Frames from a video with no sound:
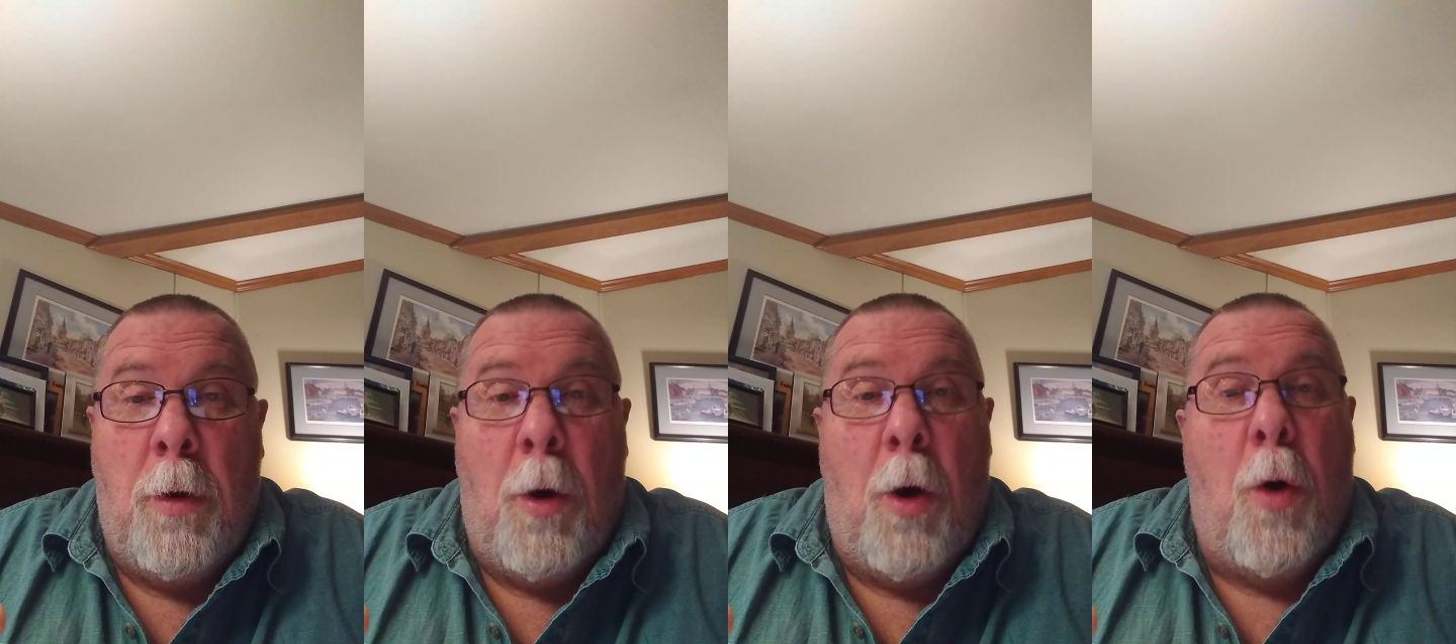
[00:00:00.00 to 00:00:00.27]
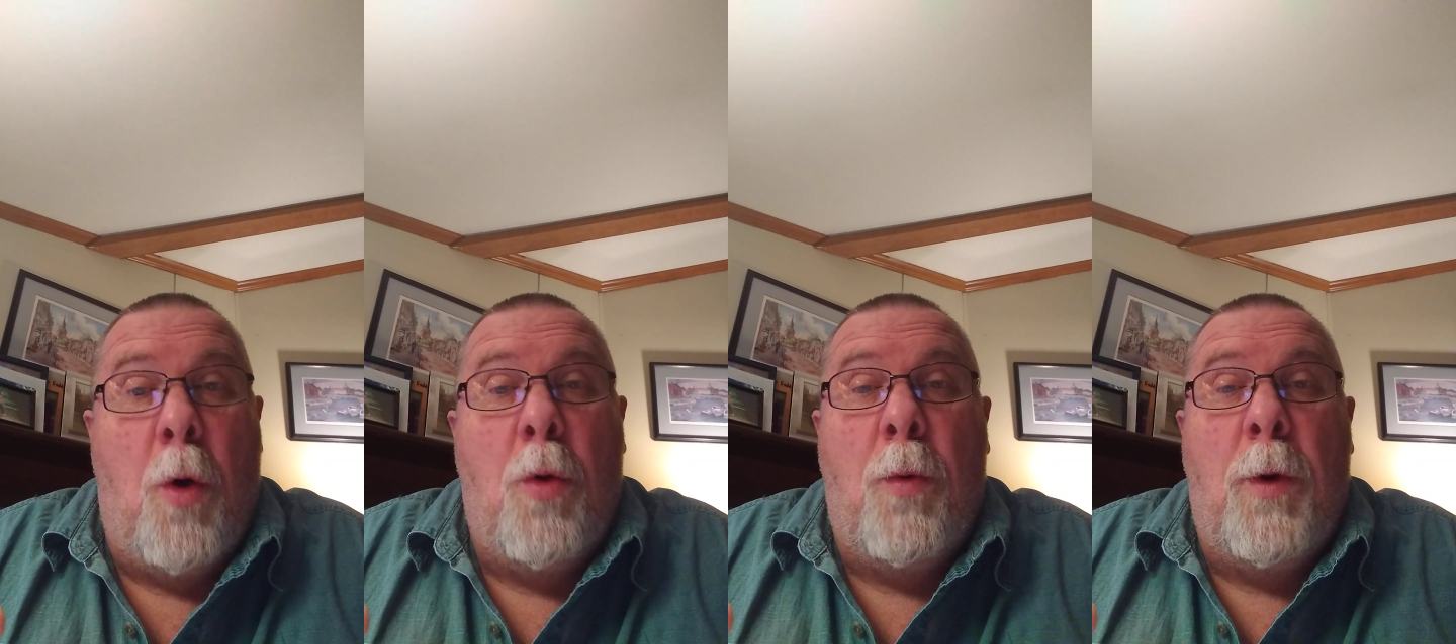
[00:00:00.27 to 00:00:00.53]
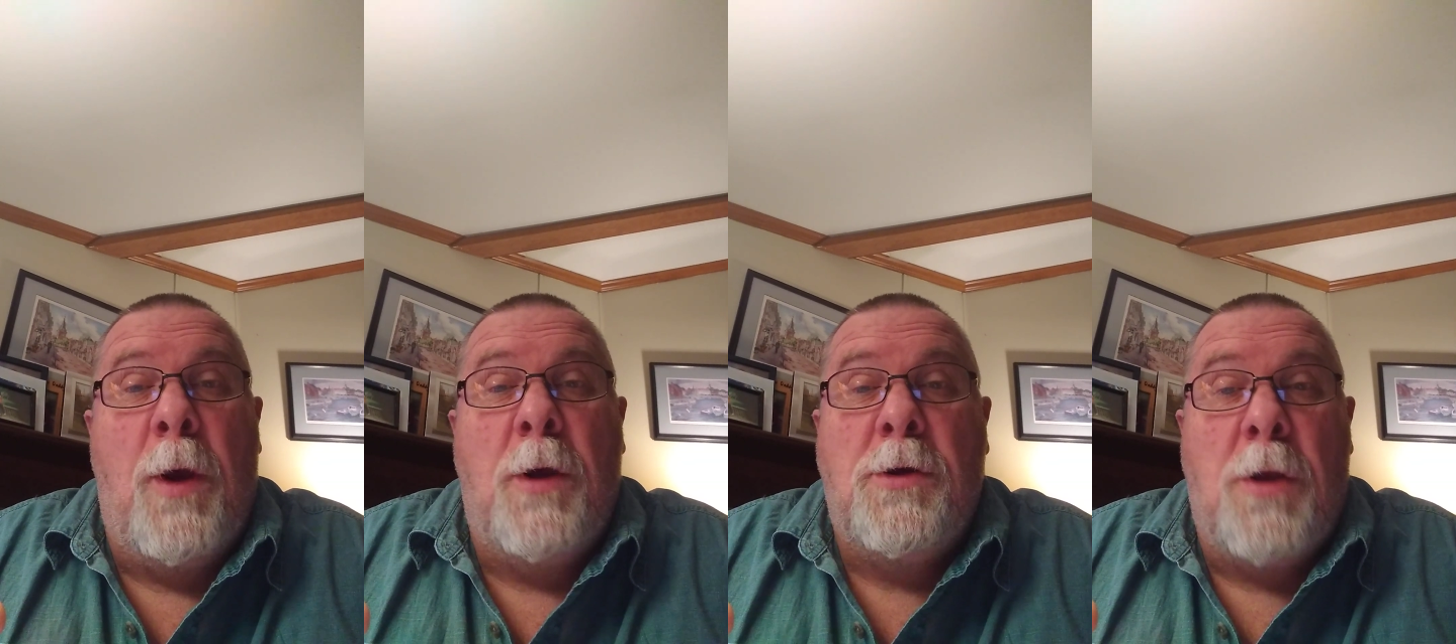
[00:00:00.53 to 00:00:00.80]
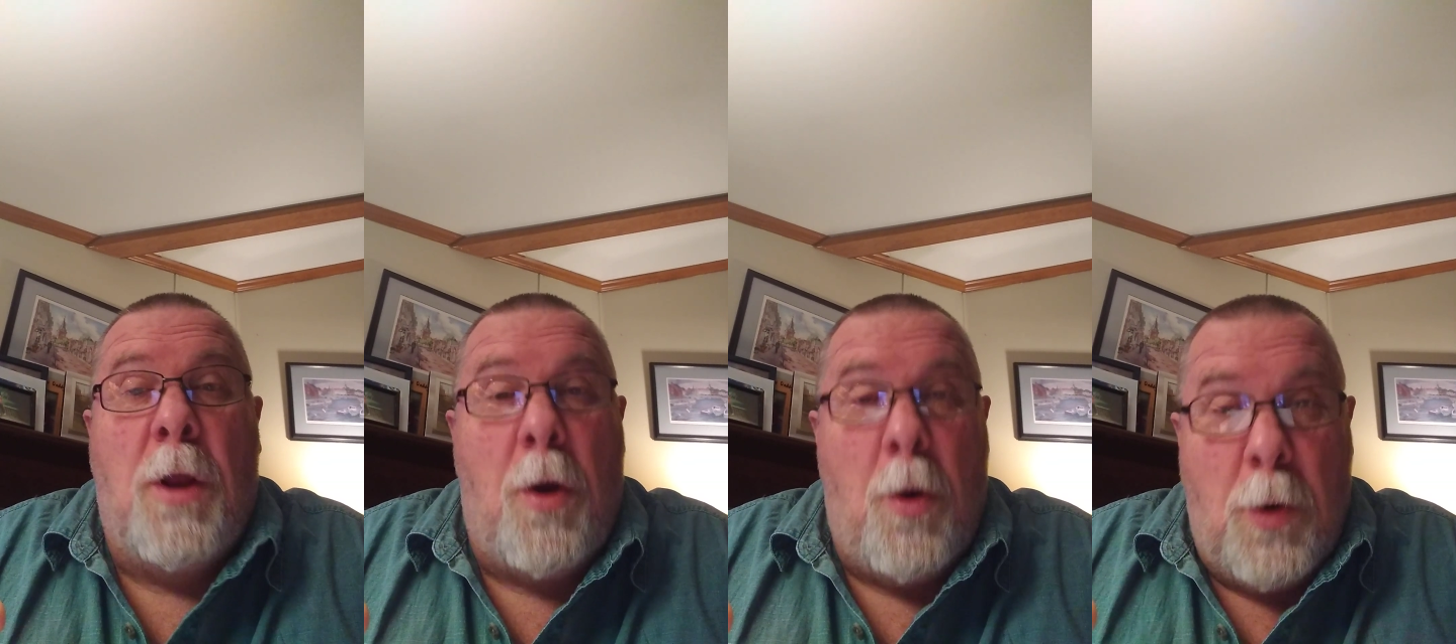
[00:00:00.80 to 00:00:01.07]
All
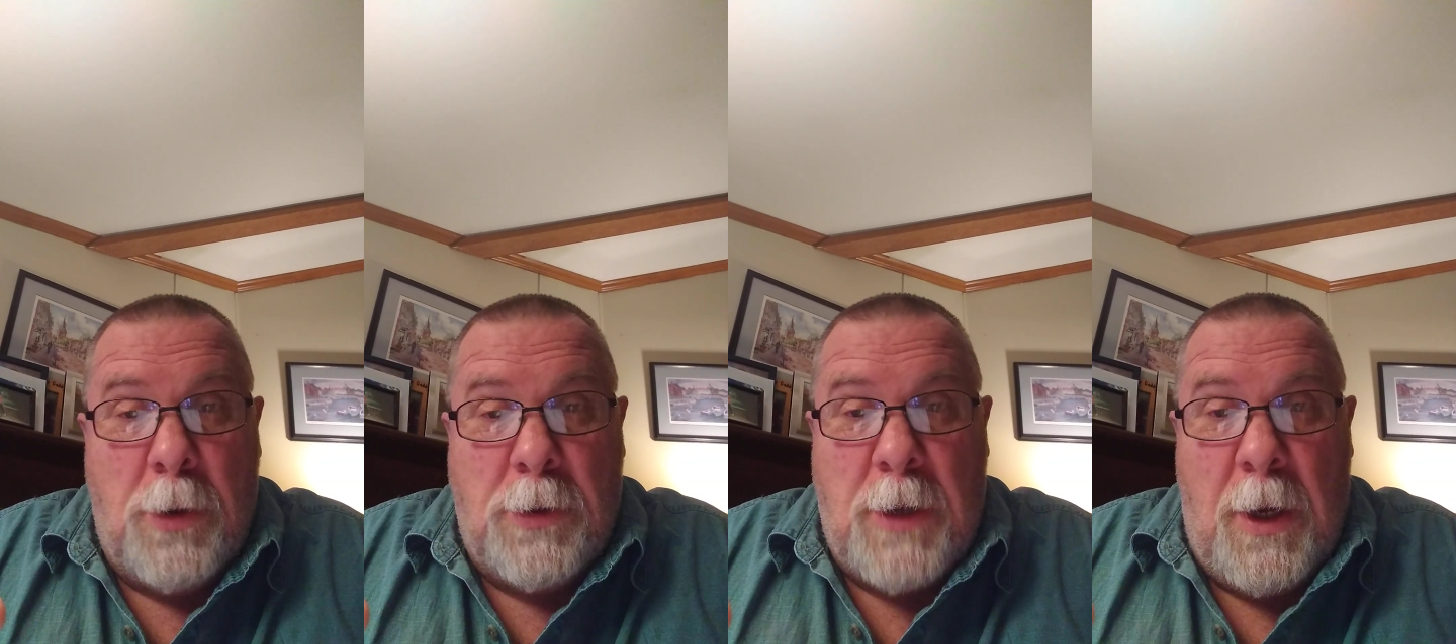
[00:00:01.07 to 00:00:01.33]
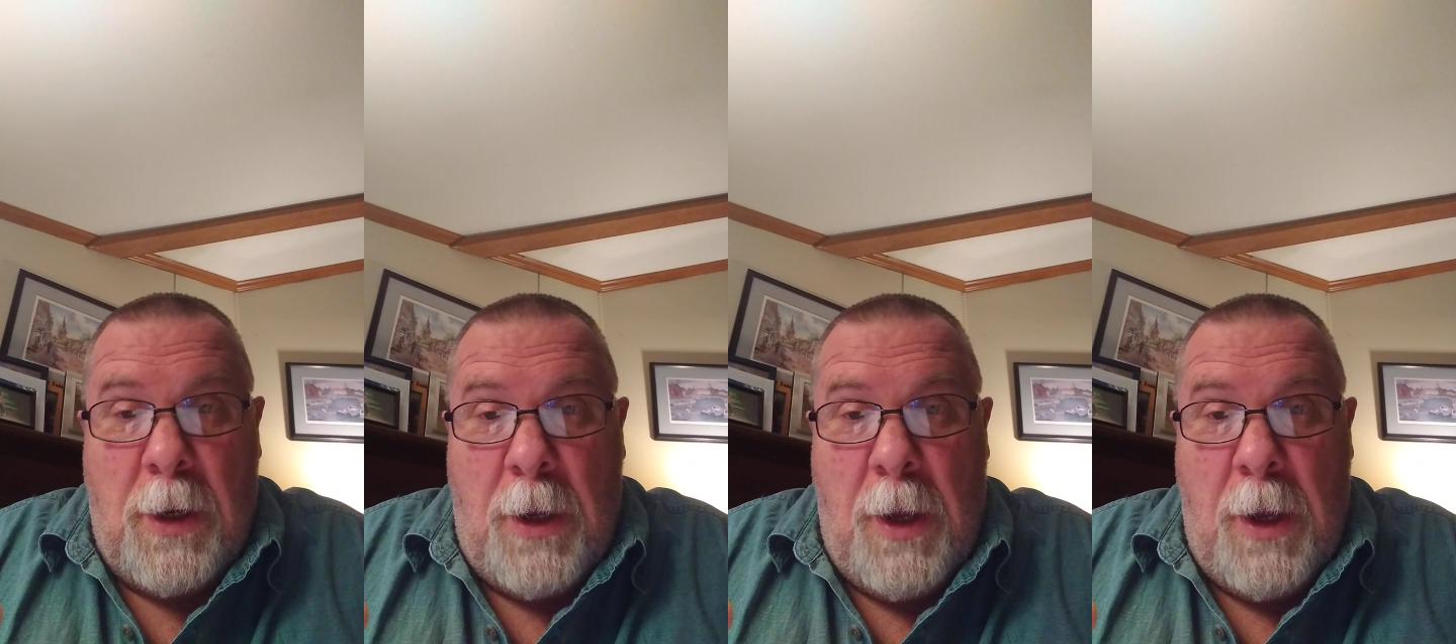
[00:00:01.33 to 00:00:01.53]
as long as I